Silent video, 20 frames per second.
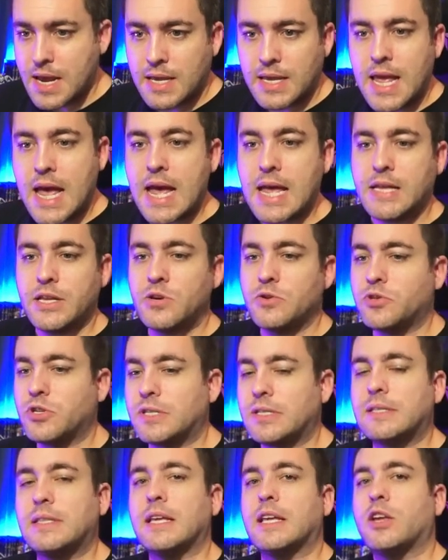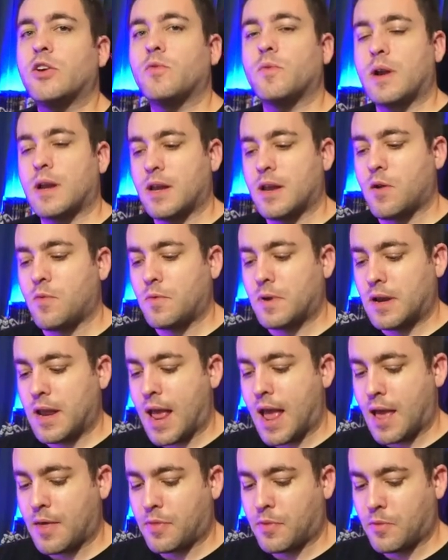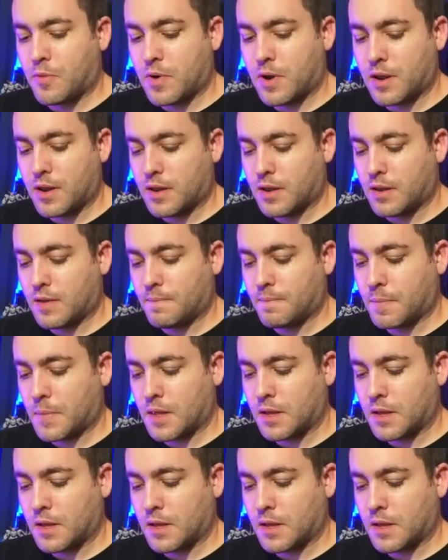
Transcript: Yeah, you know, just thinking right now when Hathaway.